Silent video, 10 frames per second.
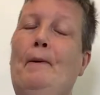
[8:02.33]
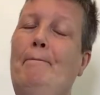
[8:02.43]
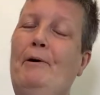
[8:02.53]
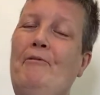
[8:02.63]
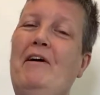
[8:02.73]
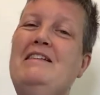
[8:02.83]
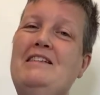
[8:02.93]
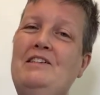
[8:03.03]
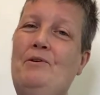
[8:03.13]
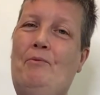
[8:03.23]
But once
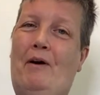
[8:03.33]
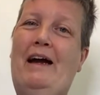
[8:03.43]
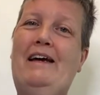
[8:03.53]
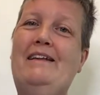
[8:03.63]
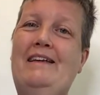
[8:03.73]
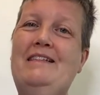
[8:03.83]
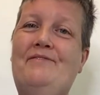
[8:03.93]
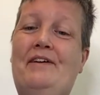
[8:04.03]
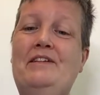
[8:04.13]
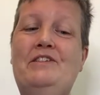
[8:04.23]
in a while, it's
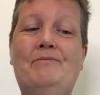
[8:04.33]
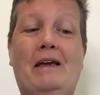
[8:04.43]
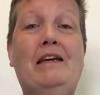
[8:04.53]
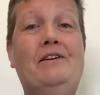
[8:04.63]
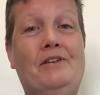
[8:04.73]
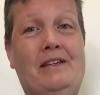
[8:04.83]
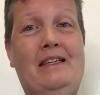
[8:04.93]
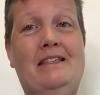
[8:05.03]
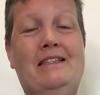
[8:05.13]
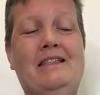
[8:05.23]
fun to make
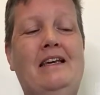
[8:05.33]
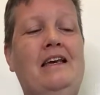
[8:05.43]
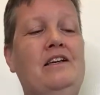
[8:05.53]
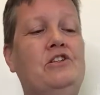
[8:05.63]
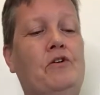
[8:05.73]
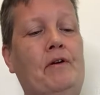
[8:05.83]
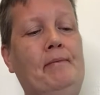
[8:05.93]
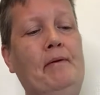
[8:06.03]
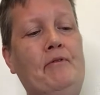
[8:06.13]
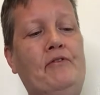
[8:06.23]
cookies. So
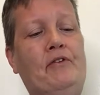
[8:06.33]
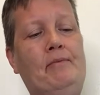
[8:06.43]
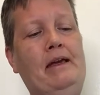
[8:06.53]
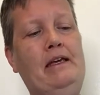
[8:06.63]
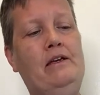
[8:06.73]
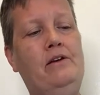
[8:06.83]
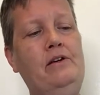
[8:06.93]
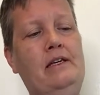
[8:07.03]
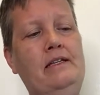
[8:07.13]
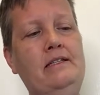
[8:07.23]
remember, if you're making
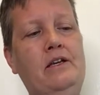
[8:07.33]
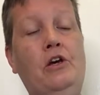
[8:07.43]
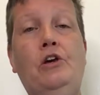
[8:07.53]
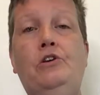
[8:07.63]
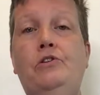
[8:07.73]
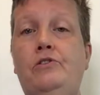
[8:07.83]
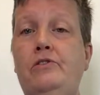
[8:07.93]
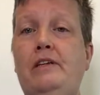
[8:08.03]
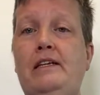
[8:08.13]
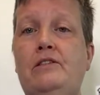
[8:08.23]
cookies, you
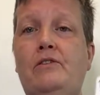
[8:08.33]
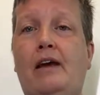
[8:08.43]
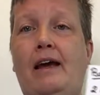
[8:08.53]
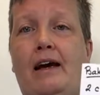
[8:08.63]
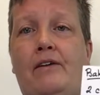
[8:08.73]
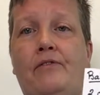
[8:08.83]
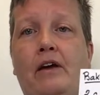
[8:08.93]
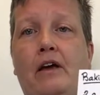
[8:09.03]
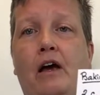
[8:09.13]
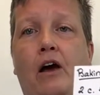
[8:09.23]
do need to have
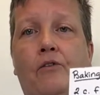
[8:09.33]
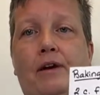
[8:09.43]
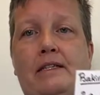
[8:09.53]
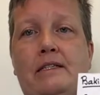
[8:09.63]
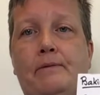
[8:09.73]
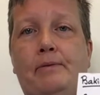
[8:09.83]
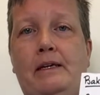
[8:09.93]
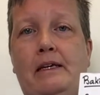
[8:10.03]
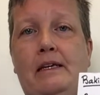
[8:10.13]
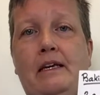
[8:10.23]
a
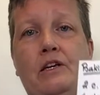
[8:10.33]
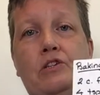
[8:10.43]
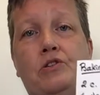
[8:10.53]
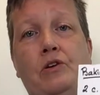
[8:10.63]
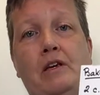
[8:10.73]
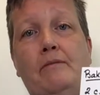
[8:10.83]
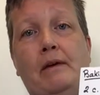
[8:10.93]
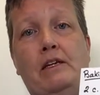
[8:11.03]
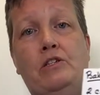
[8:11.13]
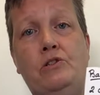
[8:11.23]
recipe so you can
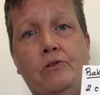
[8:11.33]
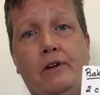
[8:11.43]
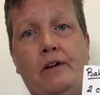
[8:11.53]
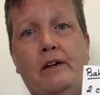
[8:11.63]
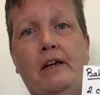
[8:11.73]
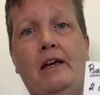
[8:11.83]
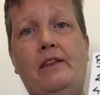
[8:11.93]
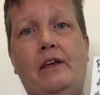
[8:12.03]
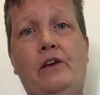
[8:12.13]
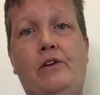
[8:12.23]
make sure
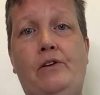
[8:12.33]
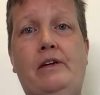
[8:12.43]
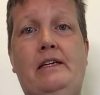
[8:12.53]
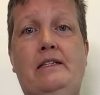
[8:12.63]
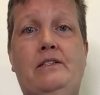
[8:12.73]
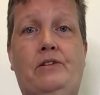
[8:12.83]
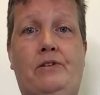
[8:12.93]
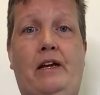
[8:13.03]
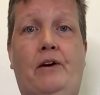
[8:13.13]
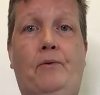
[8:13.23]
that your cookies turn
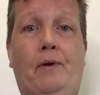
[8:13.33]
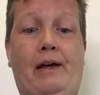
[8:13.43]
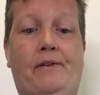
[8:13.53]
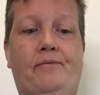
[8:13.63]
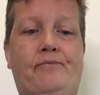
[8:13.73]
out well.